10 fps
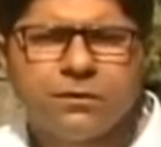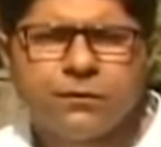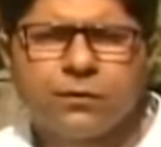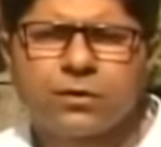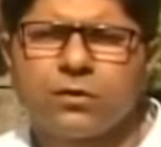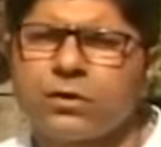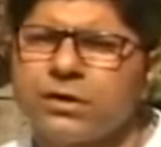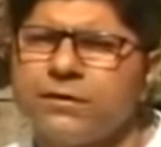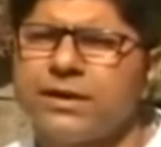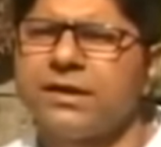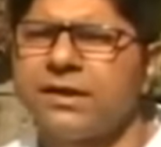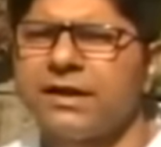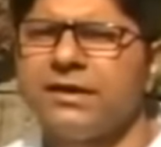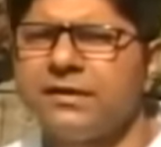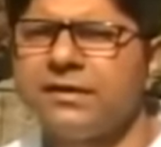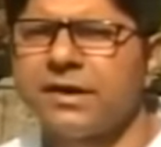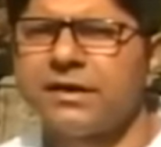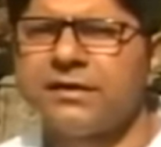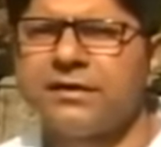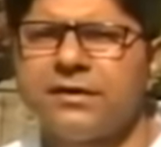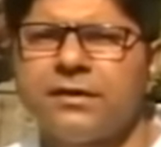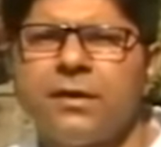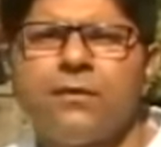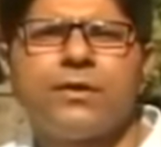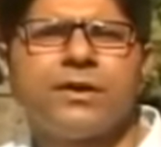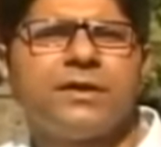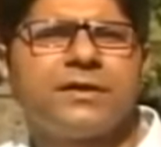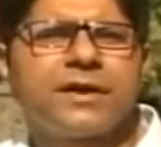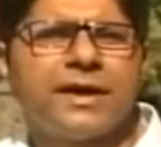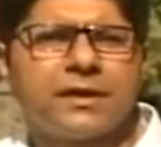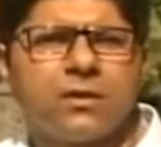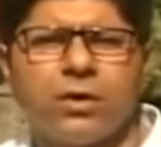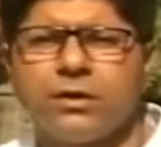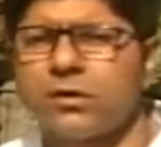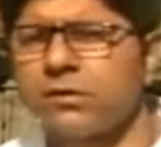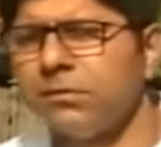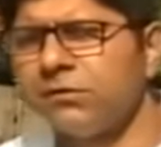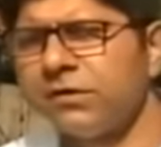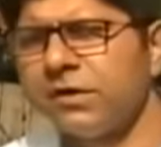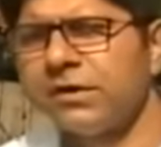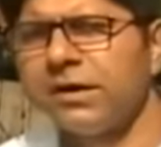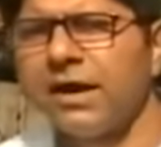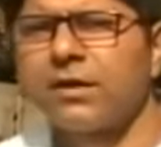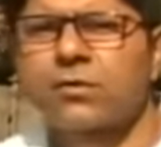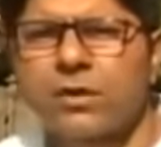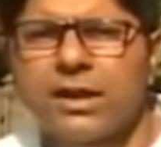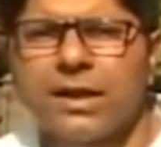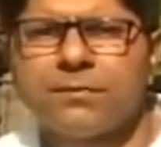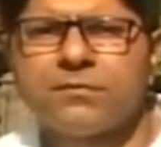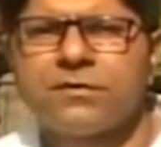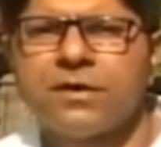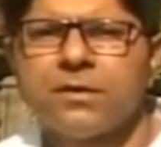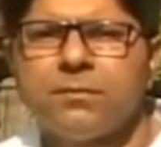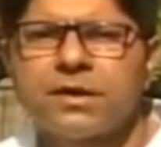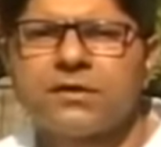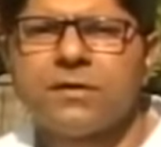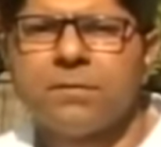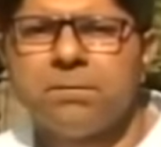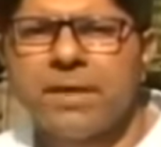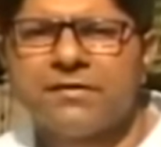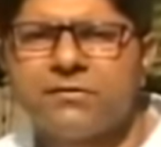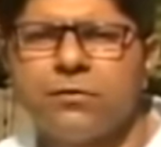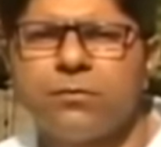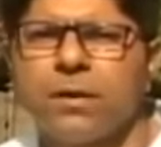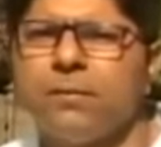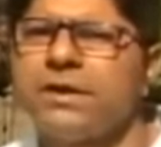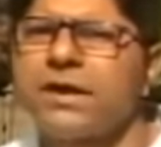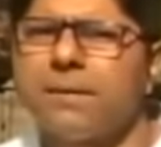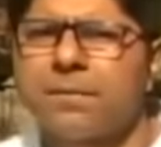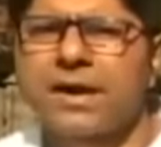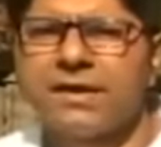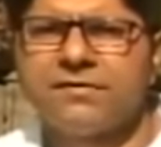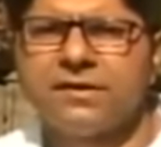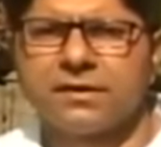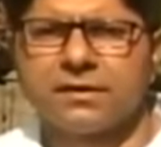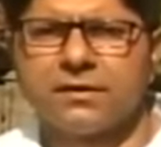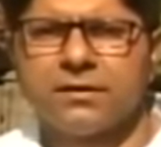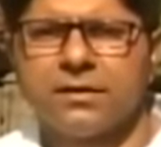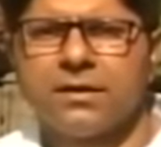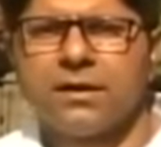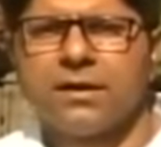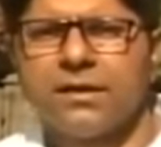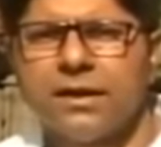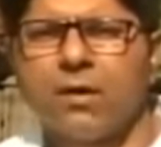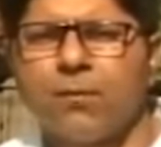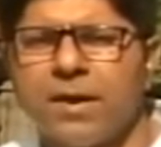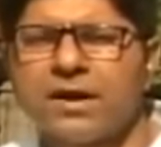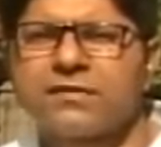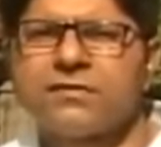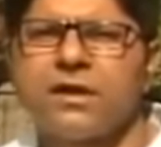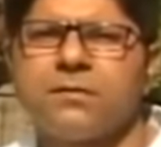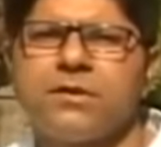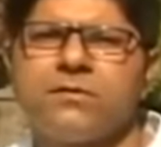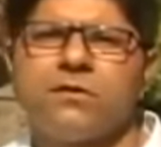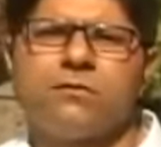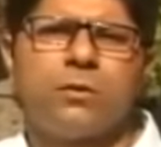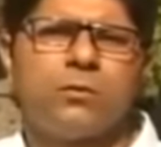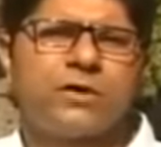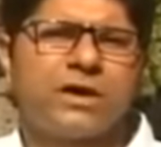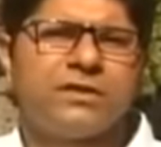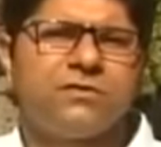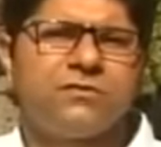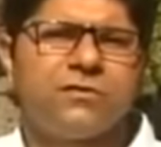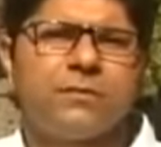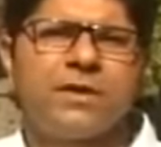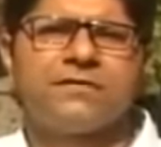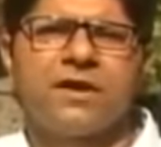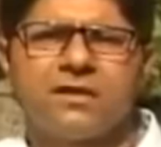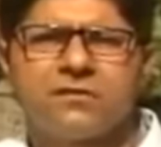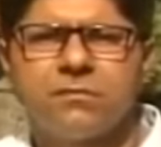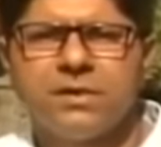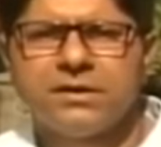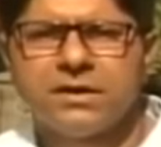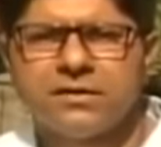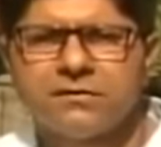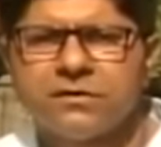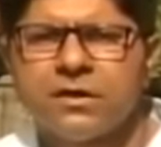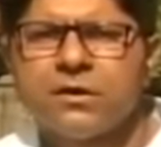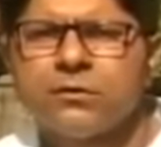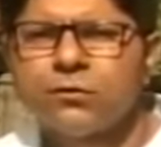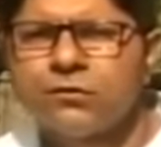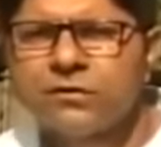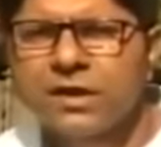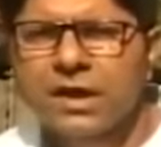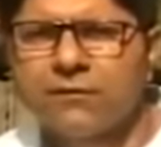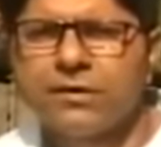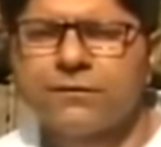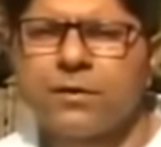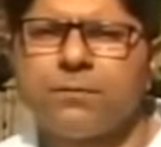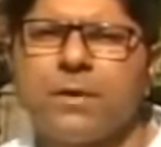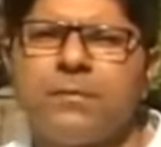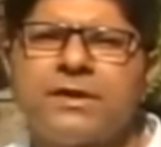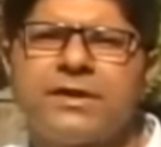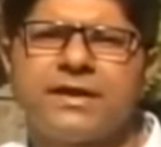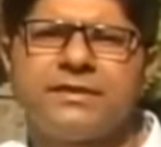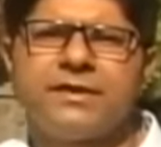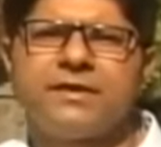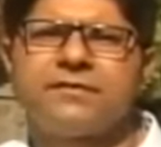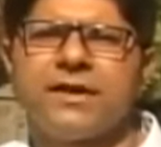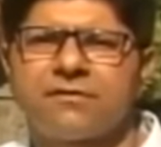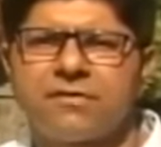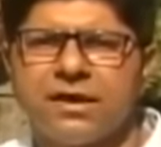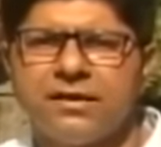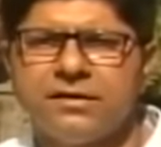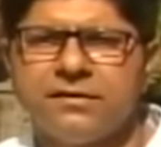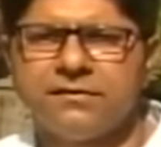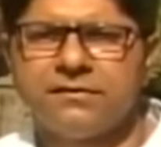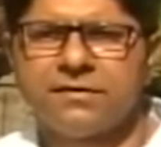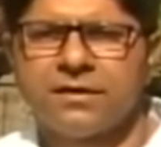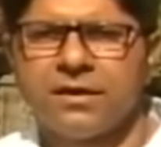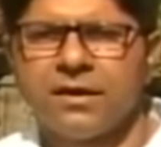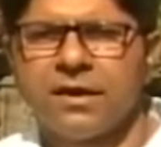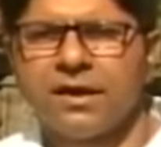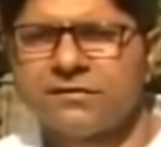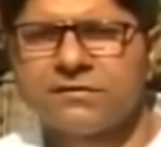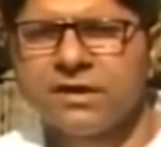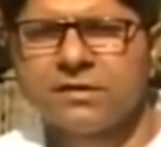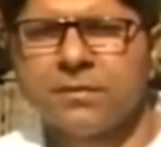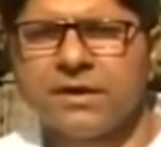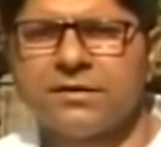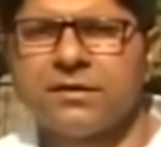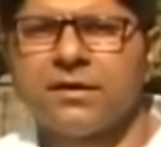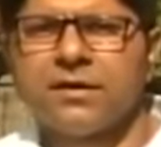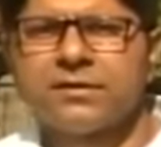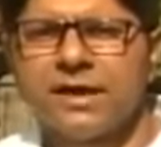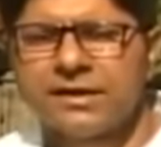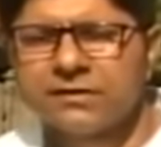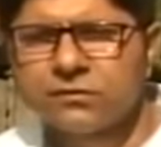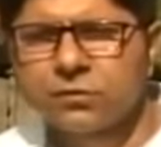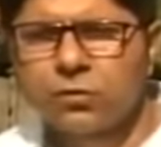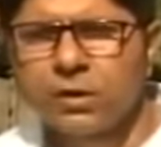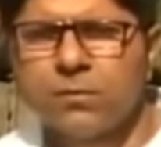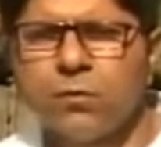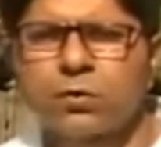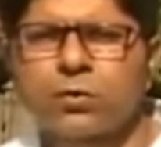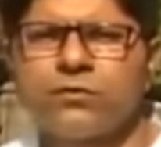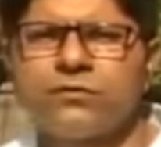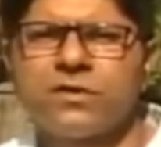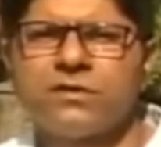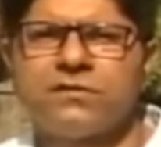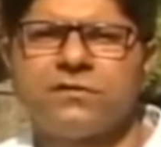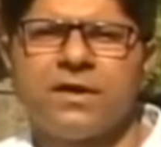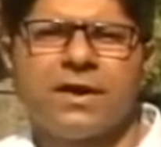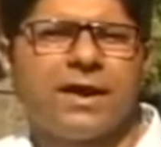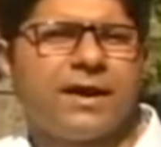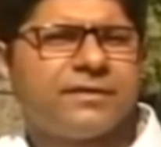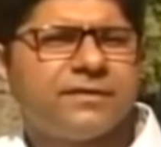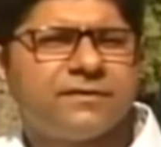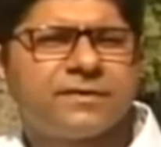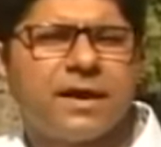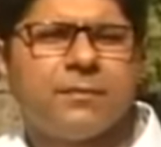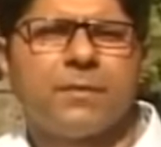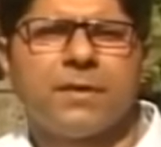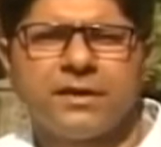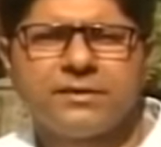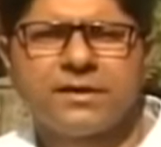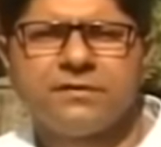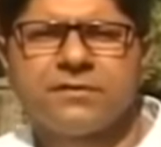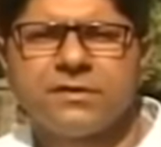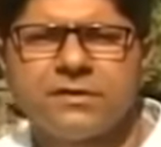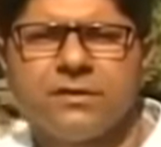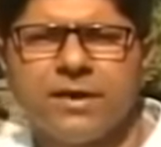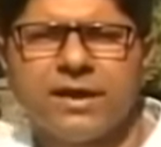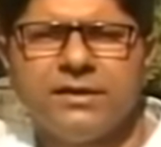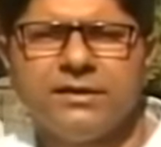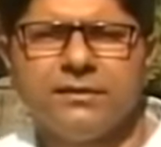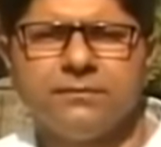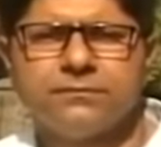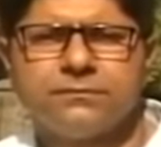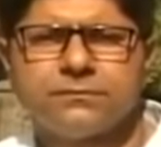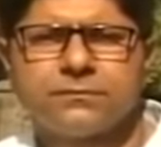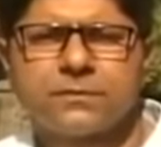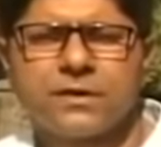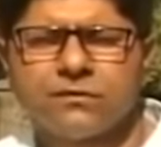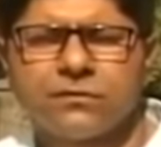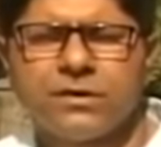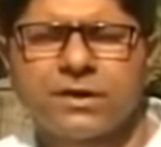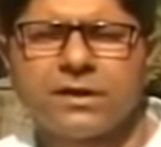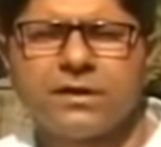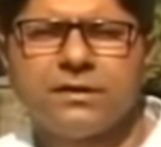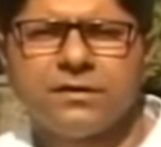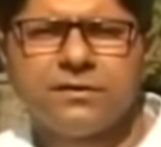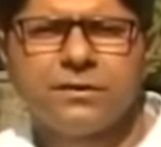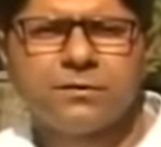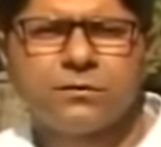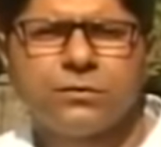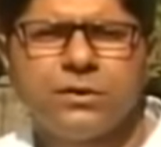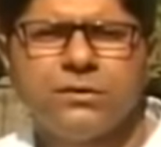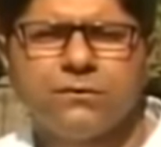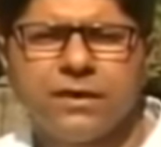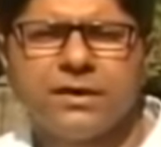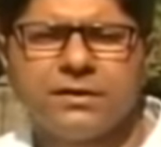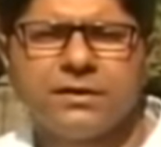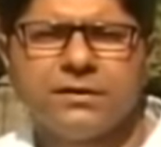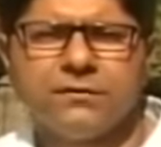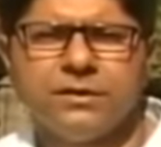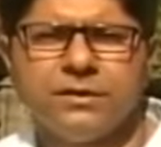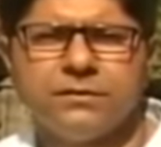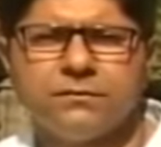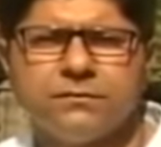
before, not even in 1990, when entire law and order machinery had collapsed because of massive public uprising. Now Pakistan-based Hizbul Mujahideen chief has asked militants to stay away from public gatherings and rallies, a statement that has thrown up more questions at this time of unrest in the valley. In Srinagar, Nazir Masoodi for NDTV.